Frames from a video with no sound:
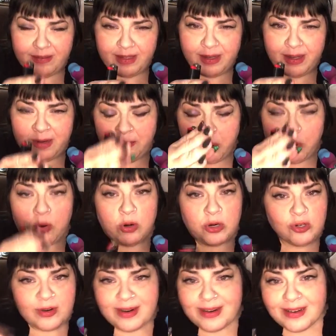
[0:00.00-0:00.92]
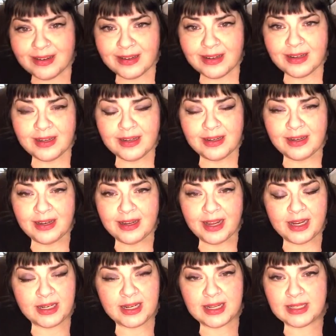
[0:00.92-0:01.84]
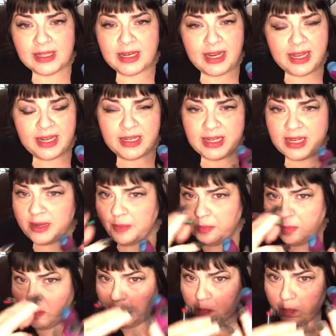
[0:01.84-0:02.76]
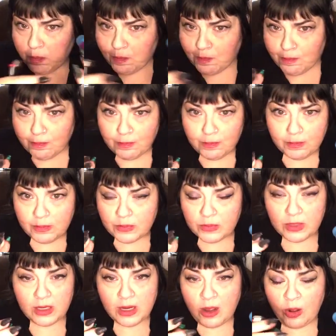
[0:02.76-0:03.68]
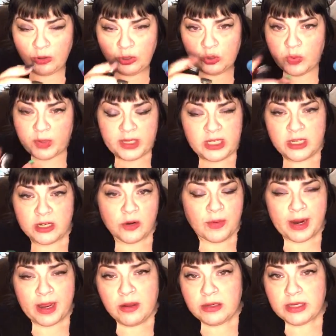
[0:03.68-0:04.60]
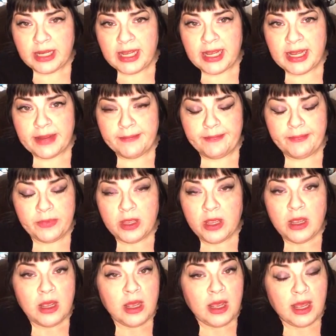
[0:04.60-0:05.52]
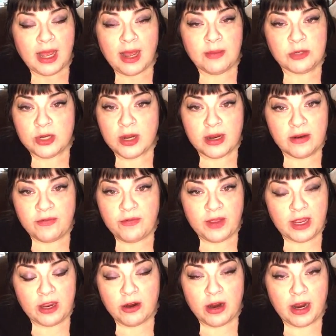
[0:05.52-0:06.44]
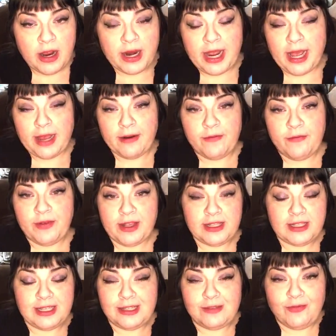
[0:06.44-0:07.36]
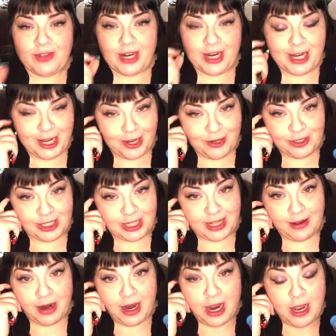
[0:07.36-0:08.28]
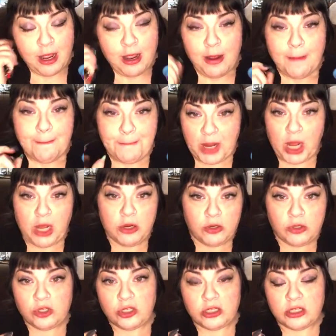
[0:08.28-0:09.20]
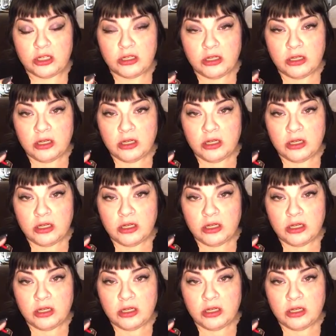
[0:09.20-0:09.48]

in portrait and doesn't end up all twisted around again. I'm trying to figure out how to fix these videos that post